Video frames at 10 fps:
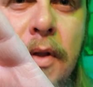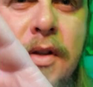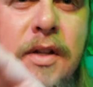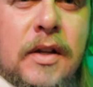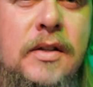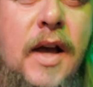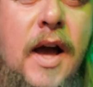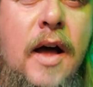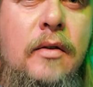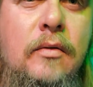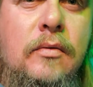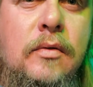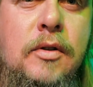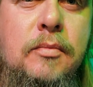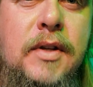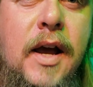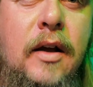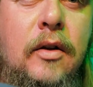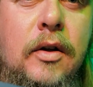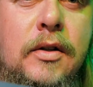But this thing's got some
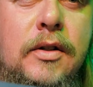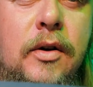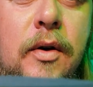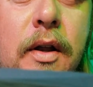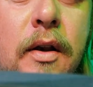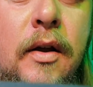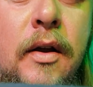tech look to it.